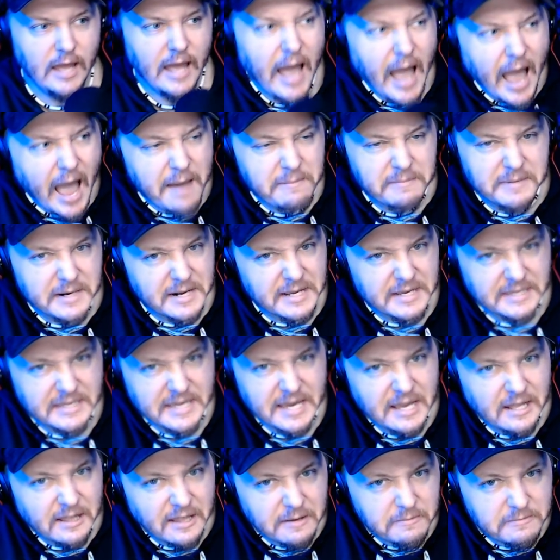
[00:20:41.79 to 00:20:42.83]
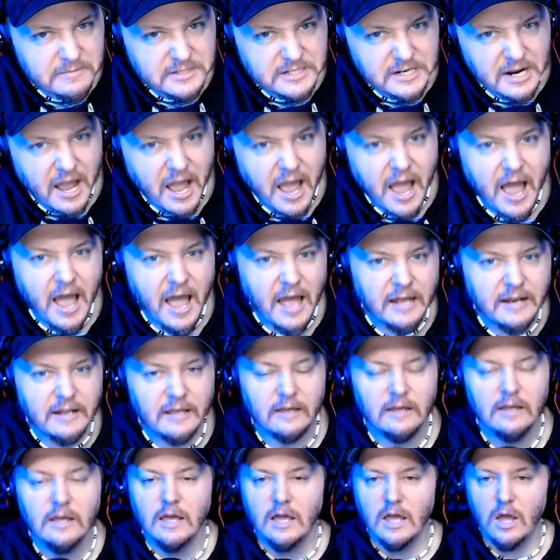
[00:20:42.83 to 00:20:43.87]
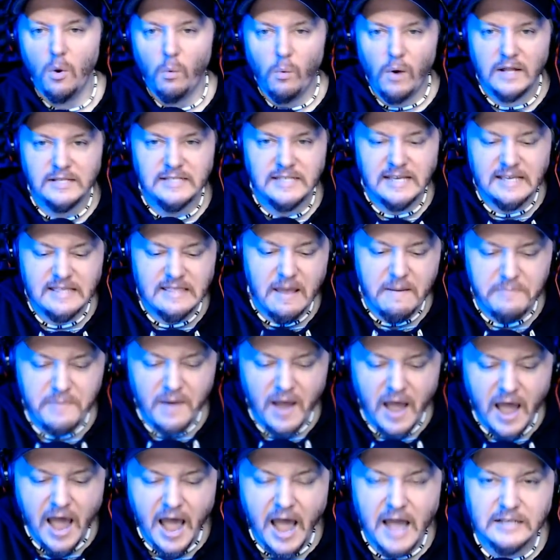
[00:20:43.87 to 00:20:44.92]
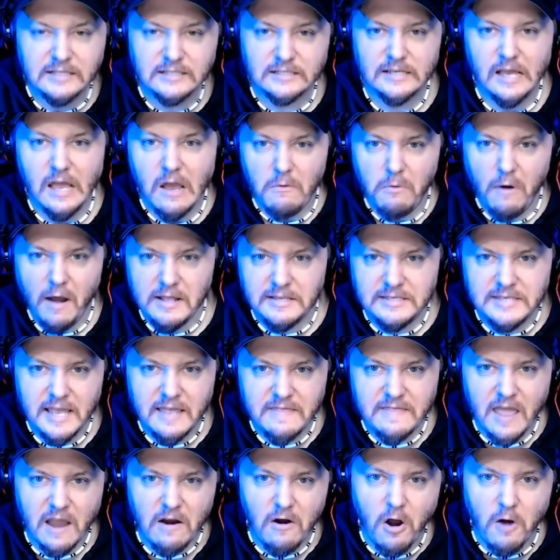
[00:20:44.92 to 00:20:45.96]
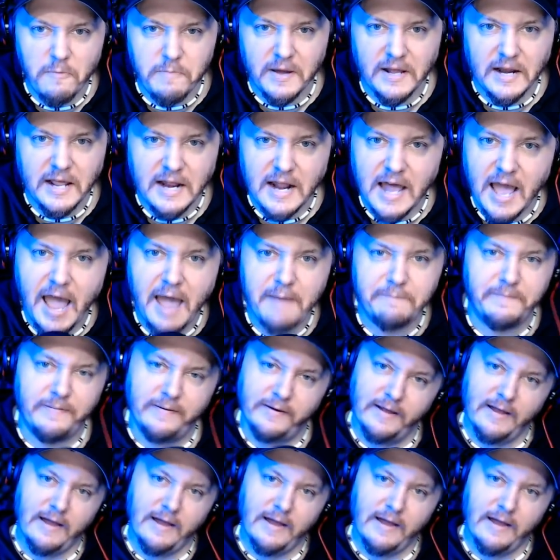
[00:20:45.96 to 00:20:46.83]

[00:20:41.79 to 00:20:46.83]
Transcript: I'm going to kill him, John. What's in the box? What's in there? Open it up.